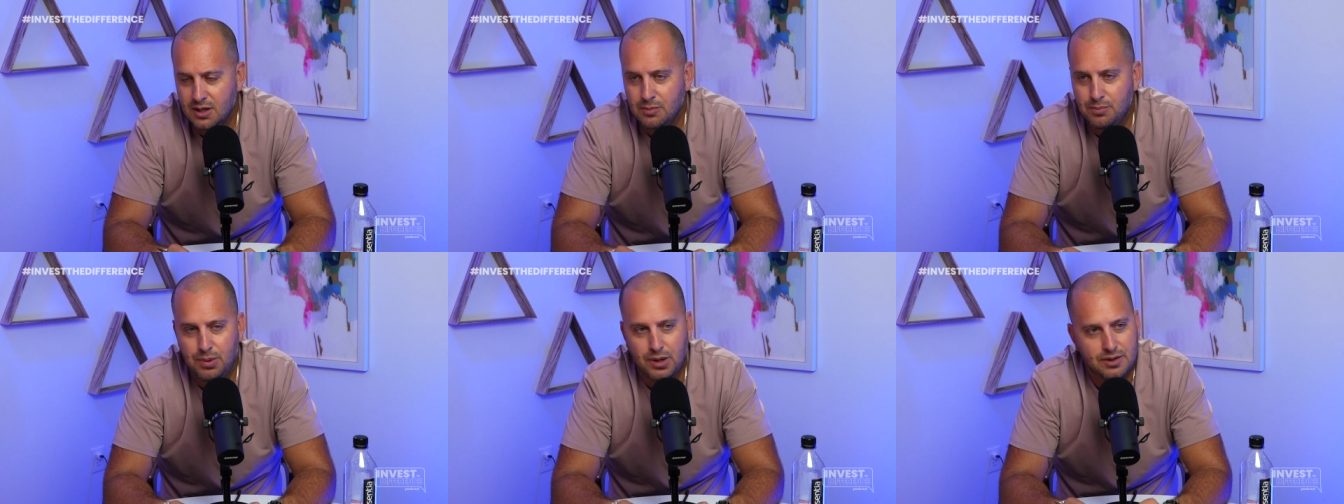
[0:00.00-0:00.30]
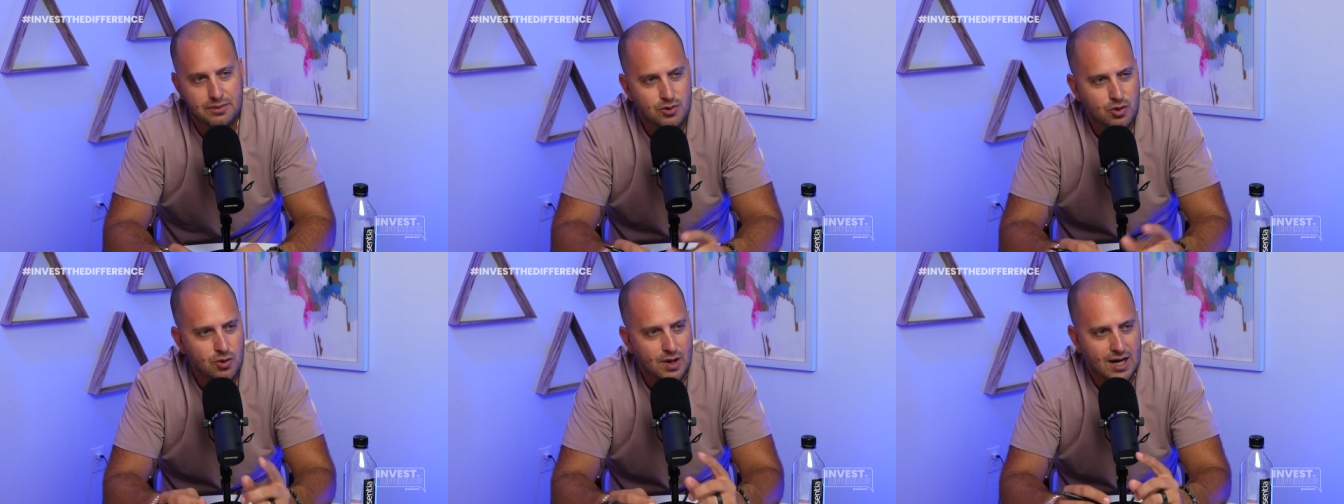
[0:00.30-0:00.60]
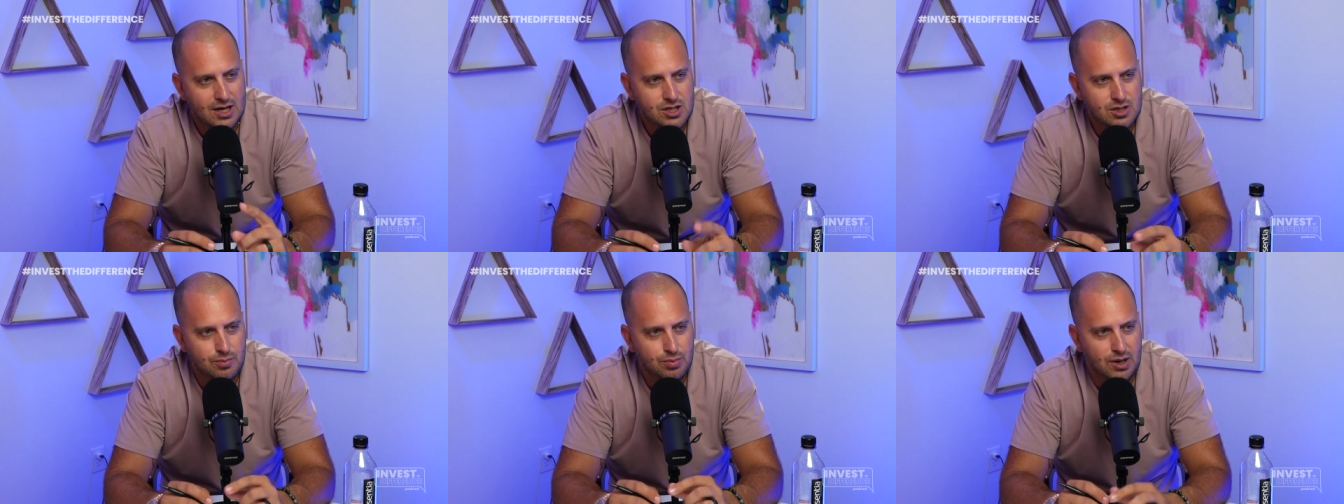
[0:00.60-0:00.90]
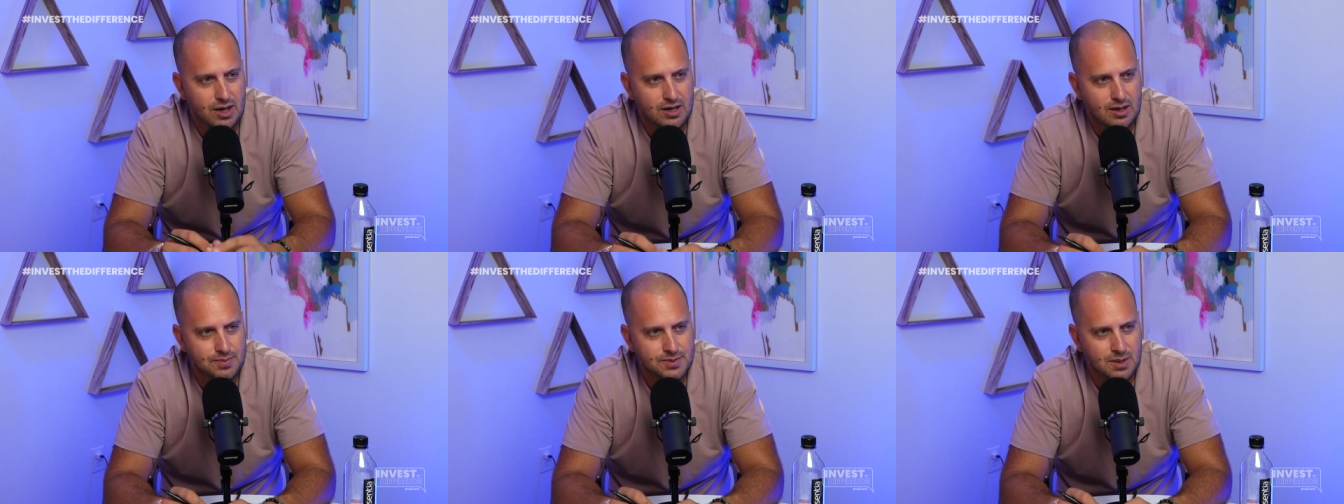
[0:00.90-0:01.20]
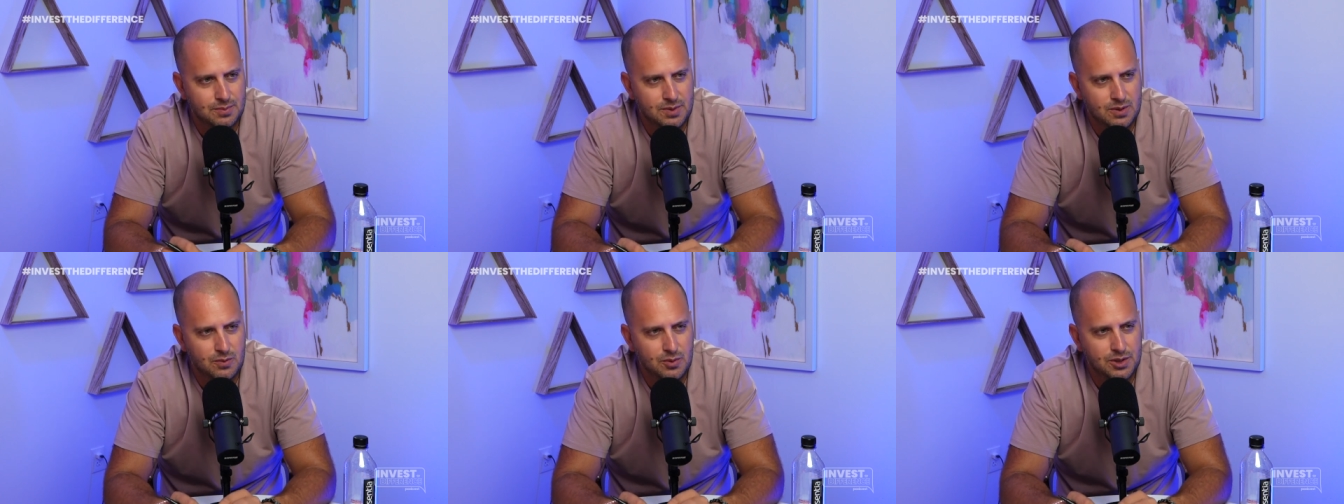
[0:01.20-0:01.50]
But you actually brought up
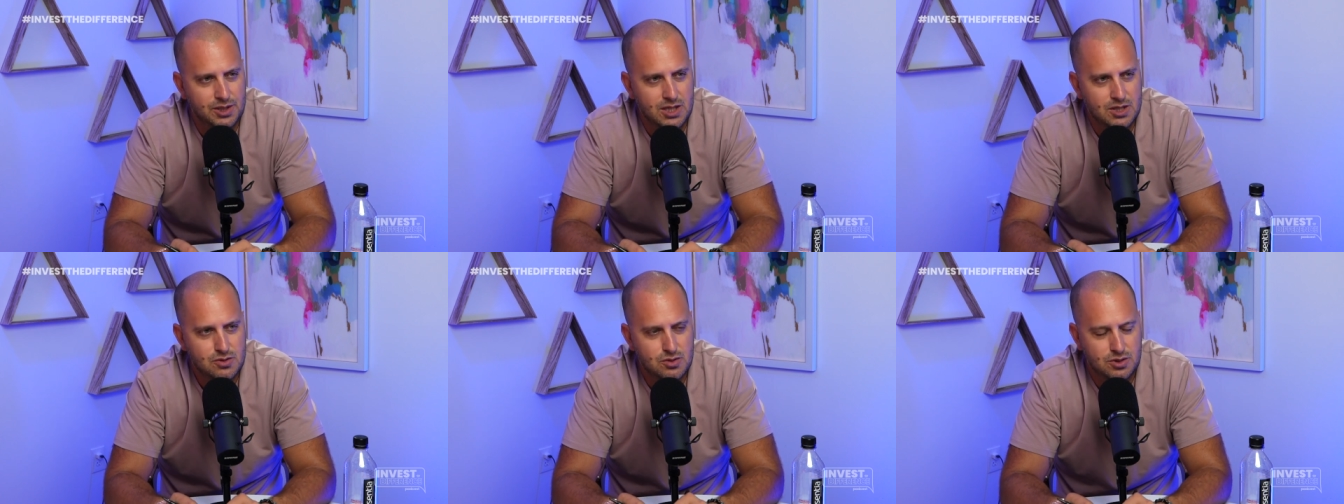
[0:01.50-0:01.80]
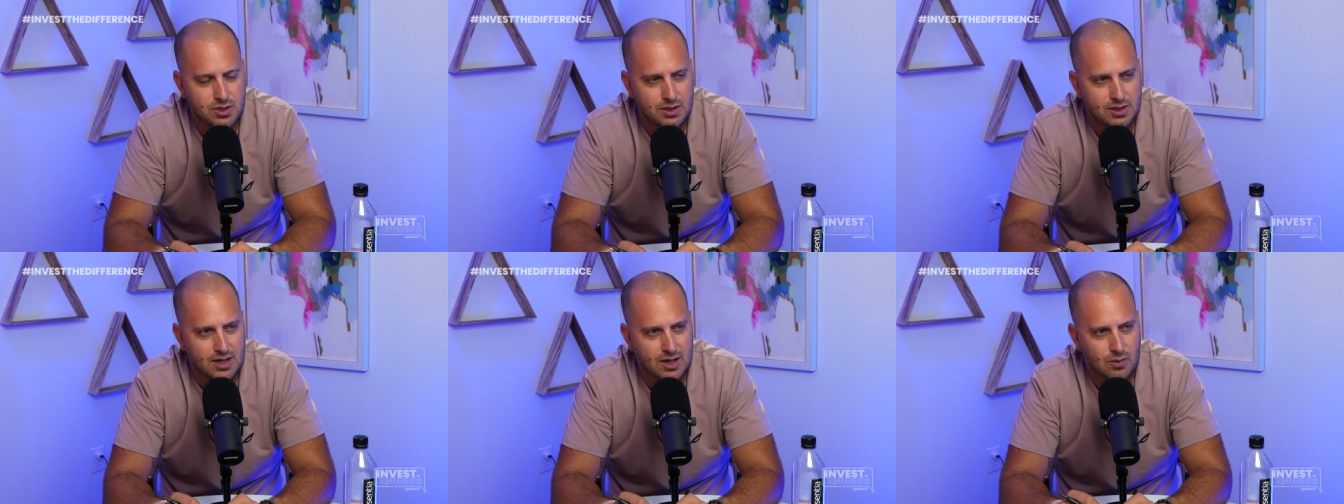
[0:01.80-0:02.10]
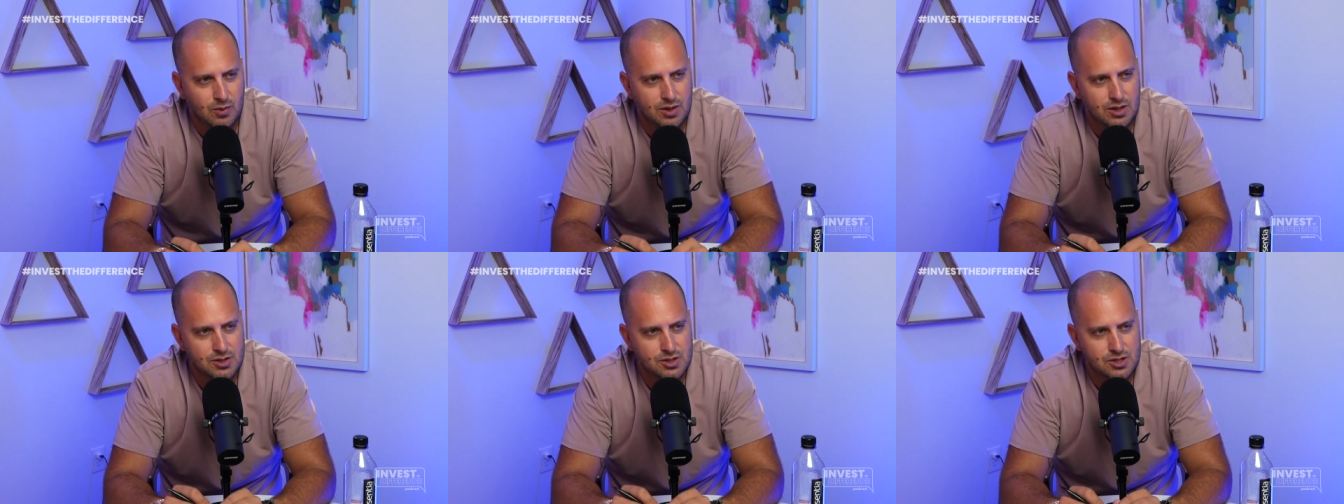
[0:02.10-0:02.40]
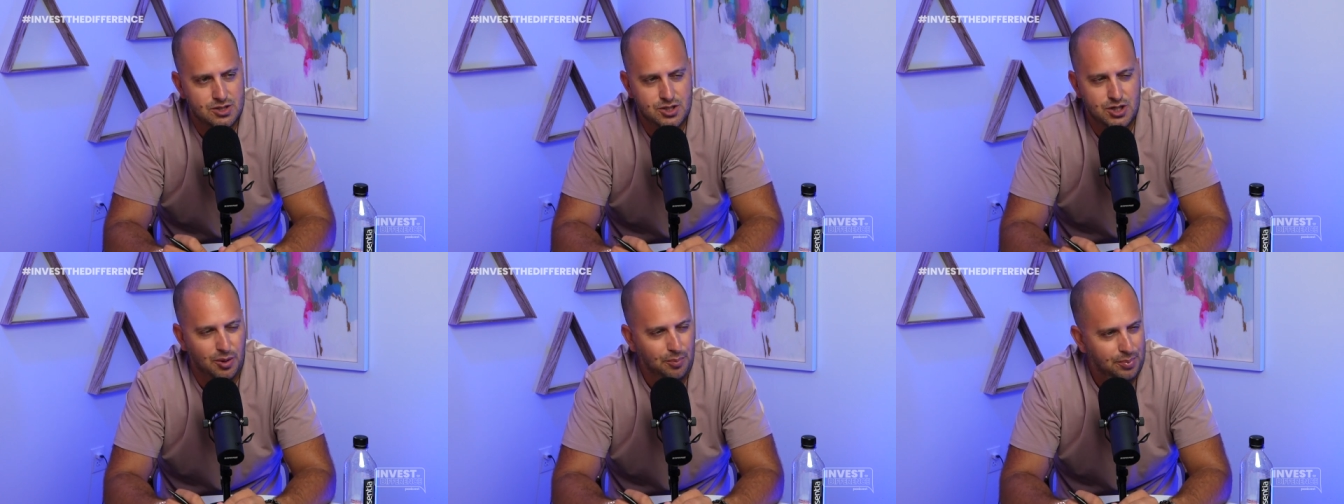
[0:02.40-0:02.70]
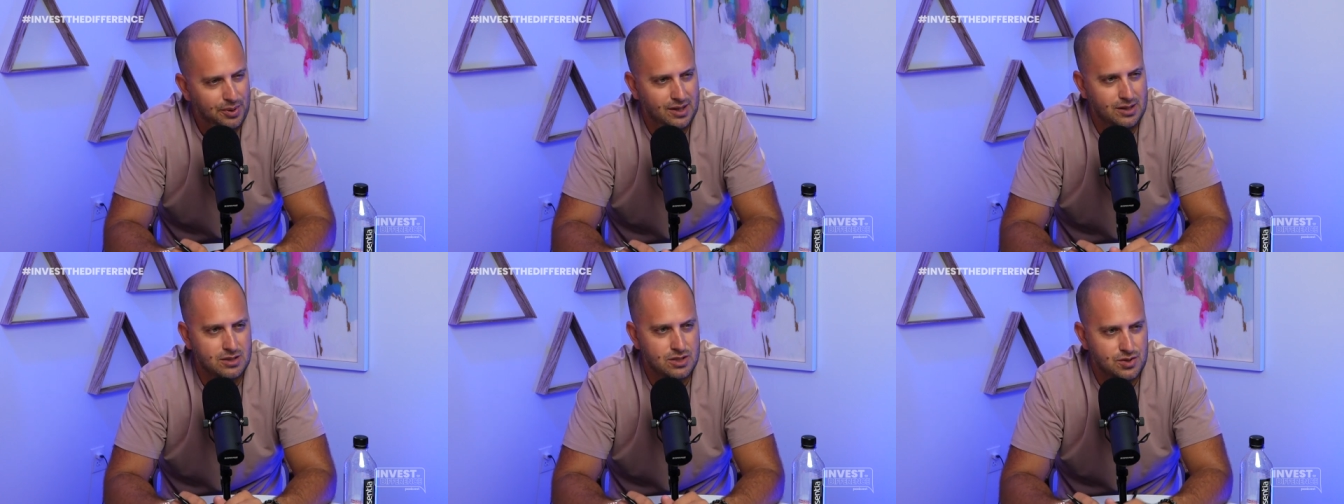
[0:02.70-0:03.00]
something really interesting that I want to just jump
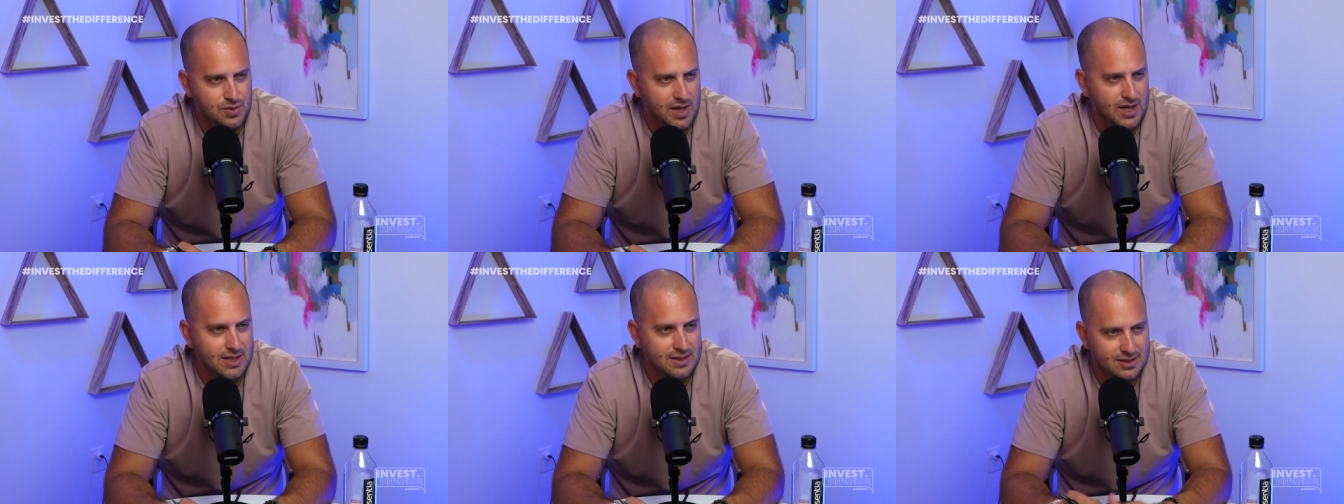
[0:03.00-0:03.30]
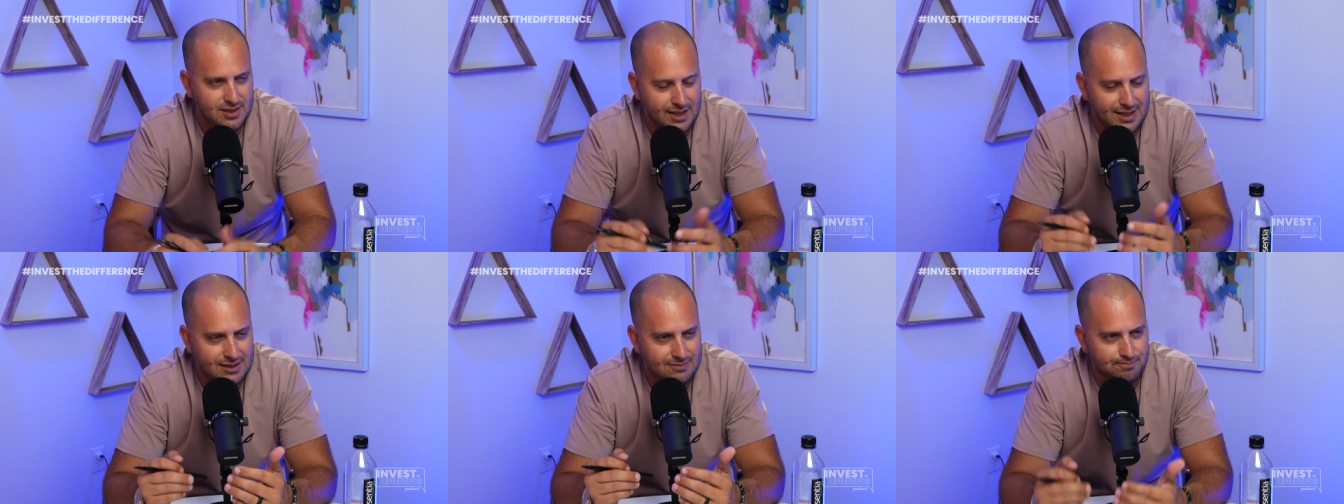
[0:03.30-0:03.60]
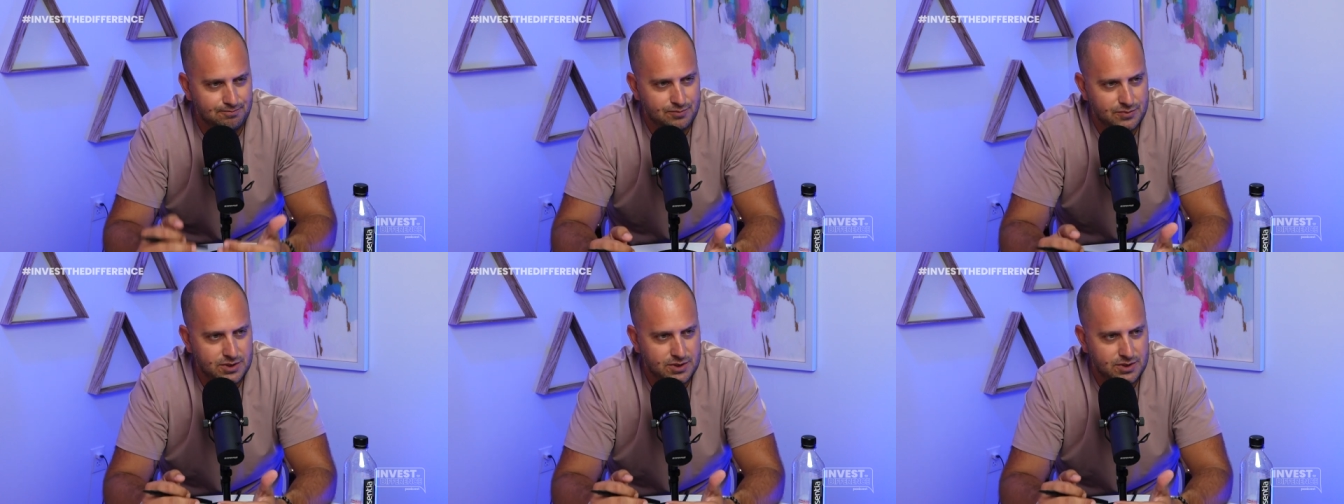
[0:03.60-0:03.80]
in straight into. Like,